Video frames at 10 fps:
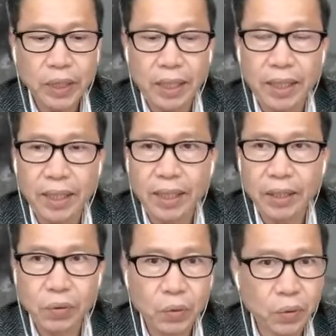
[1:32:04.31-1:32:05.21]

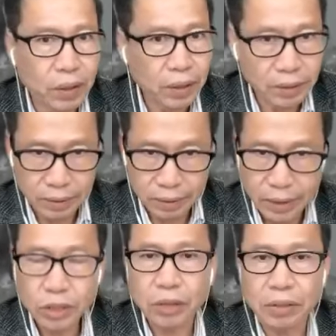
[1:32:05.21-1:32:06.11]
or
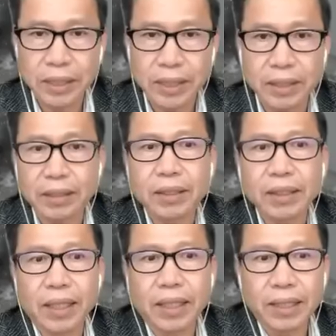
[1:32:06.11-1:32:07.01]
integrated
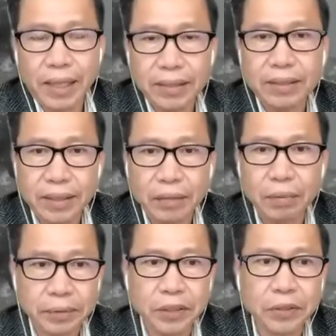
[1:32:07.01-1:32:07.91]
landscape
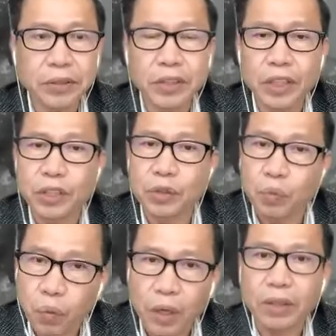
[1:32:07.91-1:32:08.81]
approach is
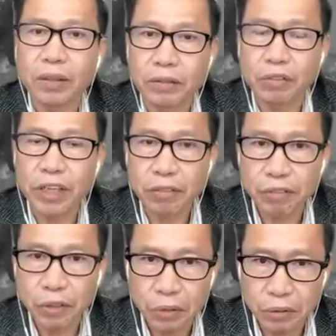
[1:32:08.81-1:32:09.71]
one of the way
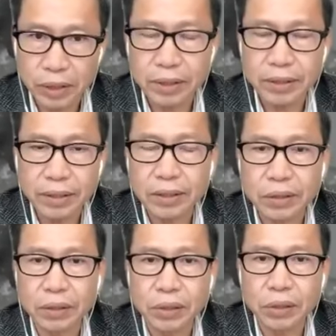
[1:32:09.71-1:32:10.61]
forward
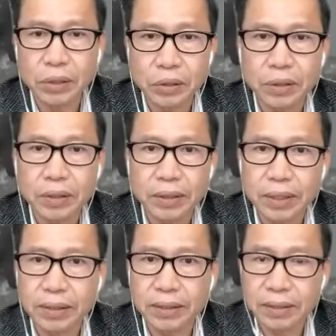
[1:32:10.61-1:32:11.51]
to ensure
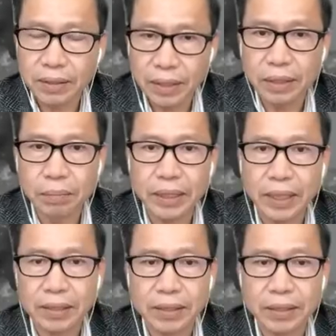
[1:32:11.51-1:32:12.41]
these key
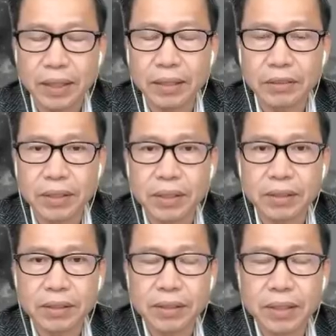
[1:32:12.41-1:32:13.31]
protected
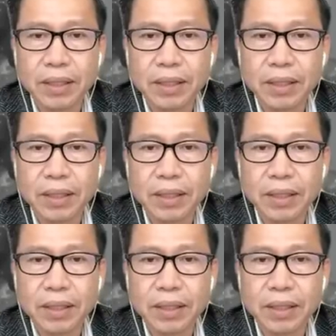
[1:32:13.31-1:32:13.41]
areas